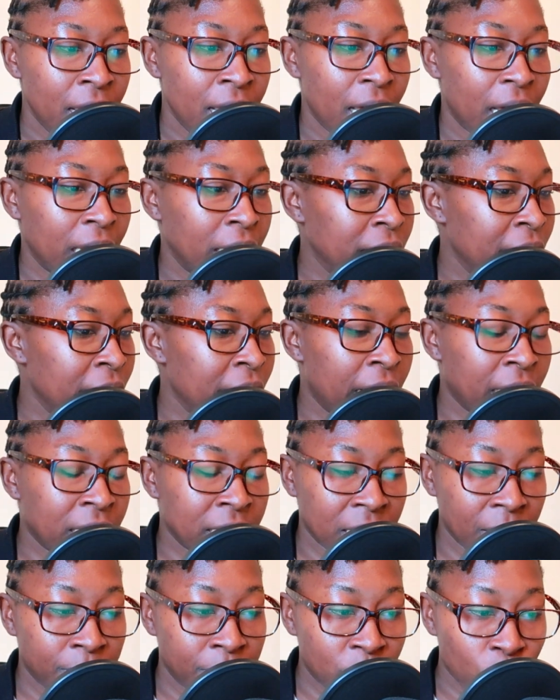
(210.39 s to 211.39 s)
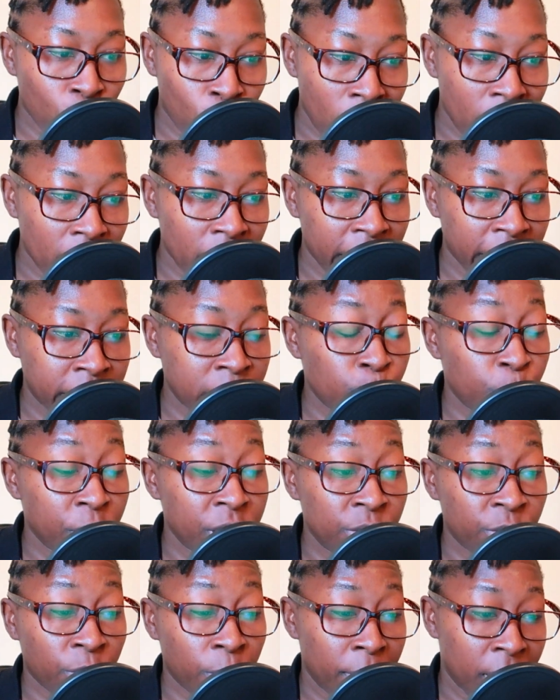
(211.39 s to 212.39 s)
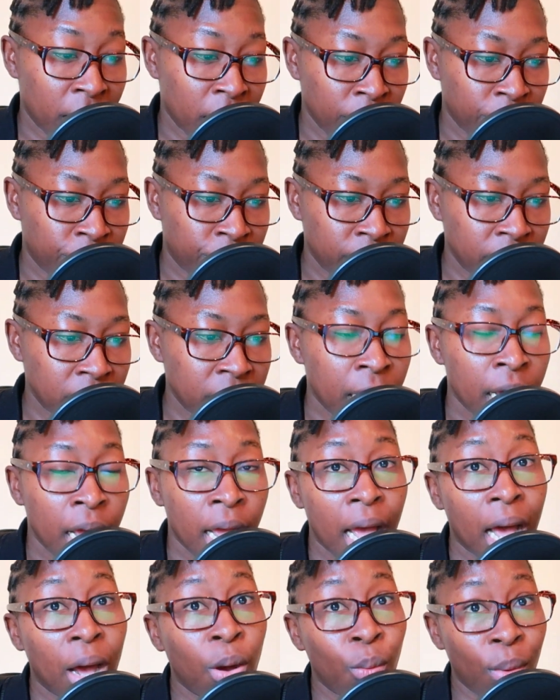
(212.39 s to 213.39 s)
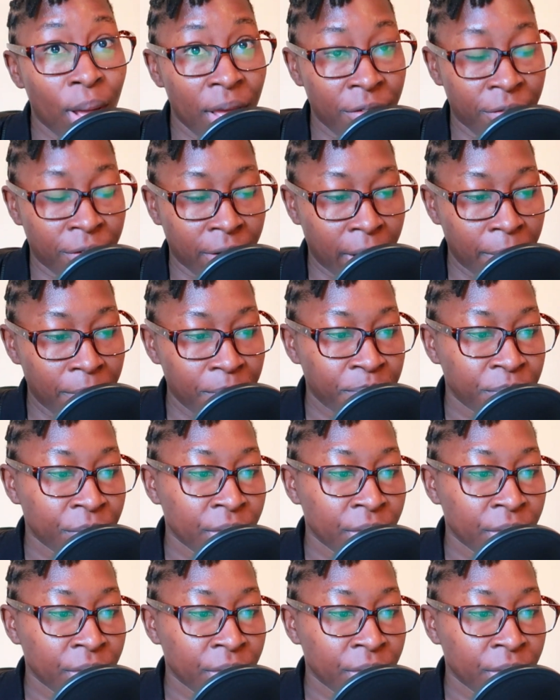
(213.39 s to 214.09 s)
And they accept work experience from any field. However,